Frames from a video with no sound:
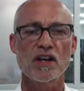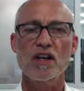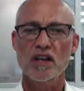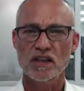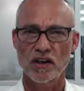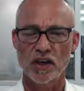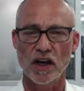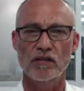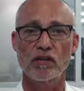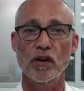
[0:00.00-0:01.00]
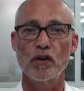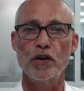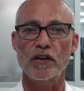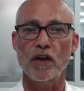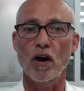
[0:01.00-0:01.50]
So you get
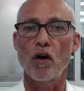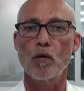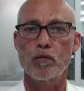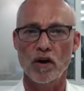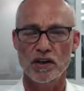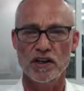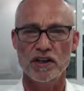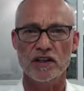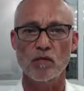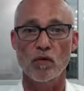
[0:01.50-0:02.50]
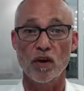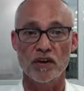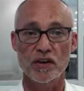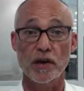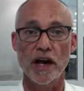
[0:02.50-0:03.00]
the whole process of what I do
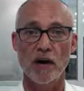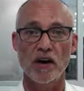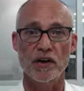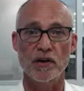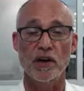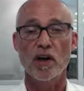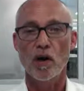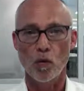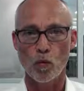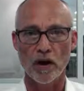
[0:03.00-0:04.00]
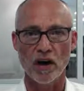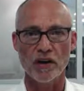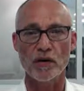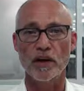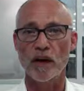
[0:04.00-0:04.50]
and how I do it, or when I do
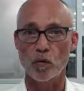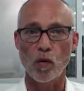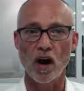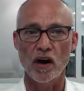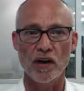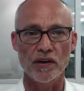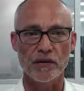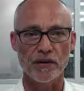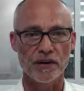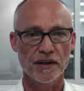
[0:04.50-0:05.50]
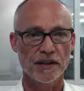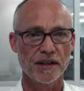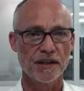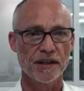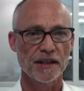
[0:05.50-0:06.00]
it, and why I do
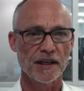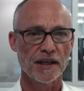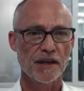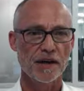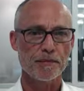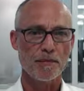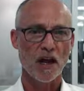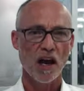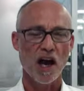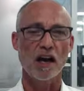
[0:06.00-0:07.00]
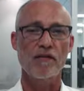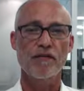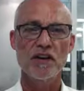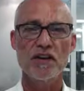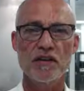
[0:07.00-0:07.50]
it. Okay,
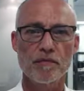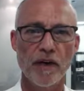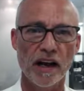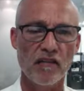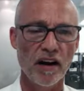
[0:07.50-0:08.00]
firstly some background.